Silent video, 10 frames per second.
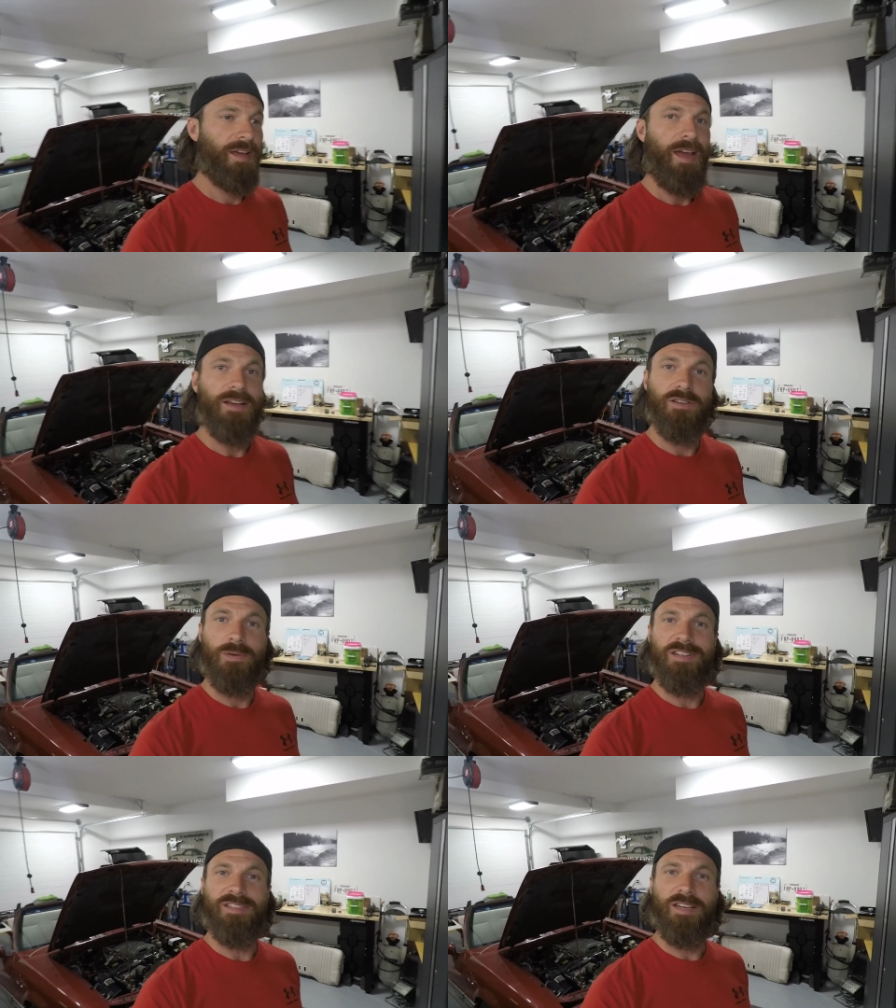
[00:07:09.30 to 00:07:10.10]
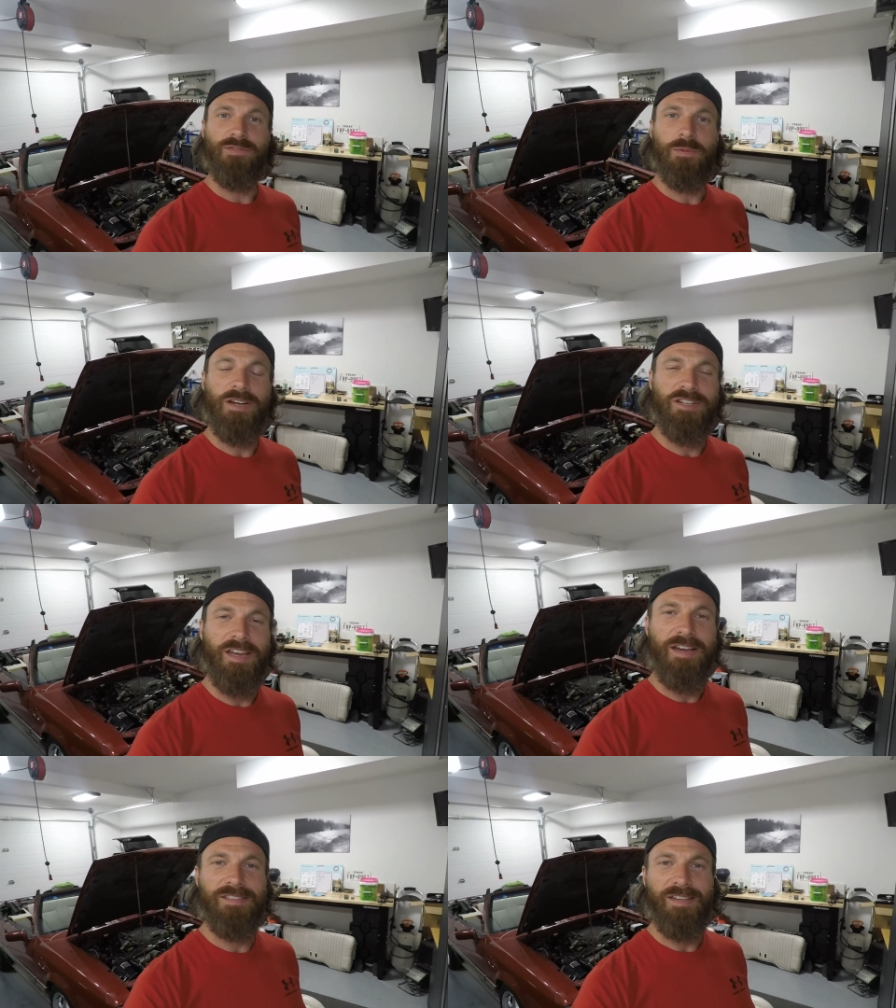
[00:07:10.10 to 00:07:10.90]
As always, thanks for watching,
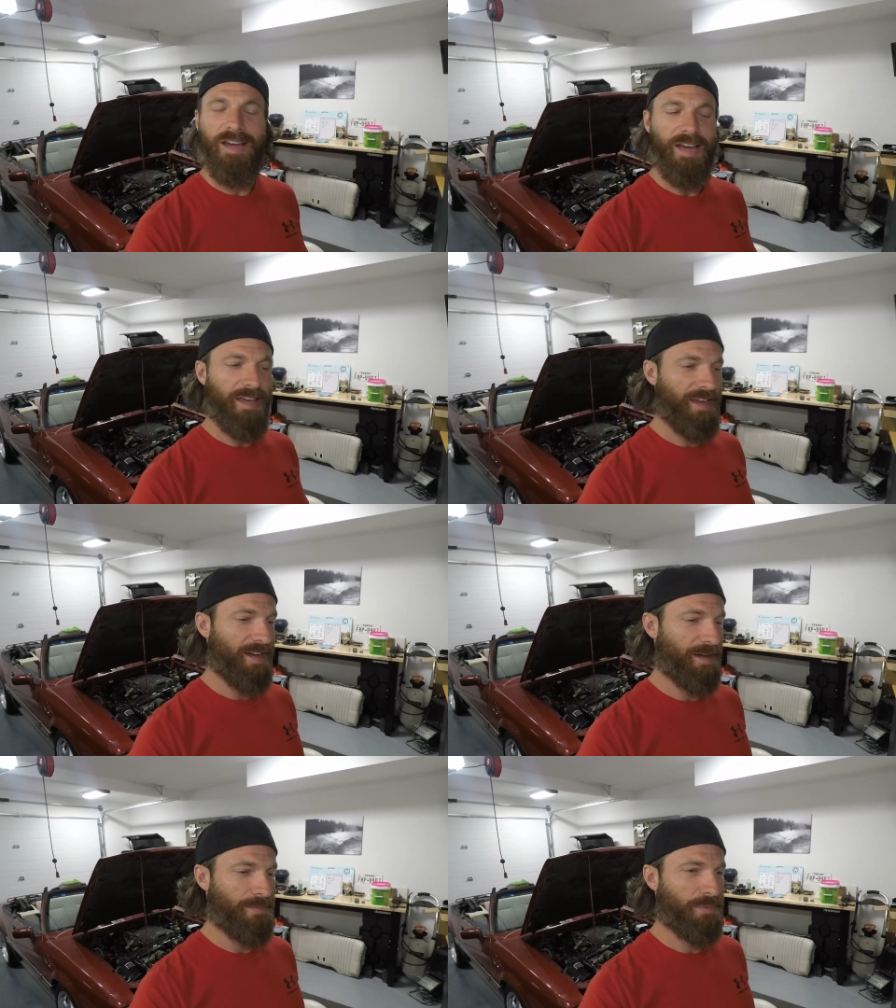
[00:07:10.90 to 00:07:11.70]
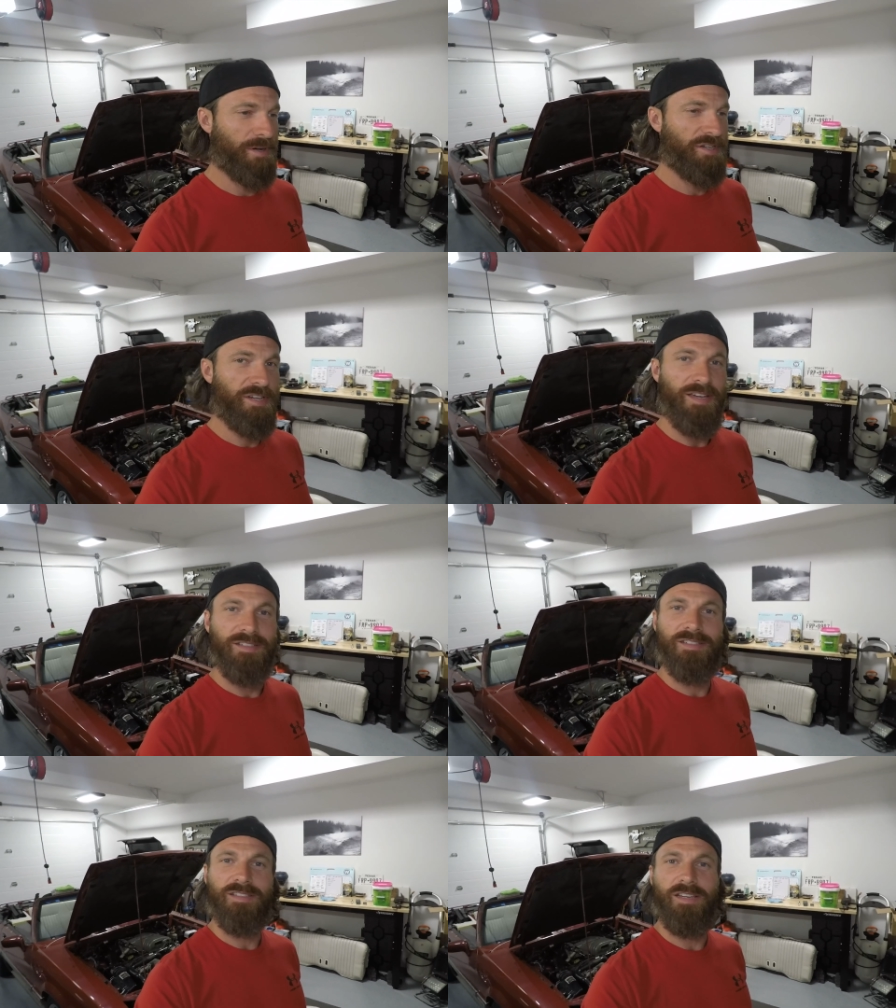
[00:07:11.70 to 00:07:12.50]
guys. I
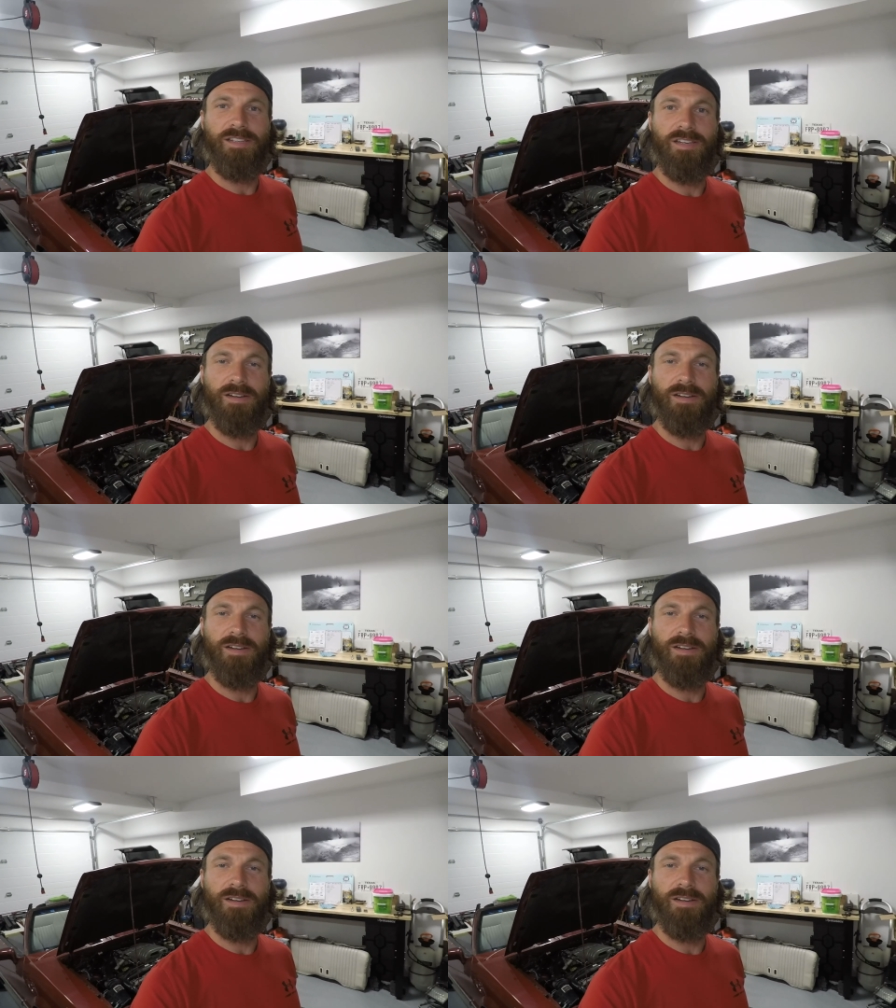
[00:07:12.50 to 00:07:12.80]
appreciate seeing you.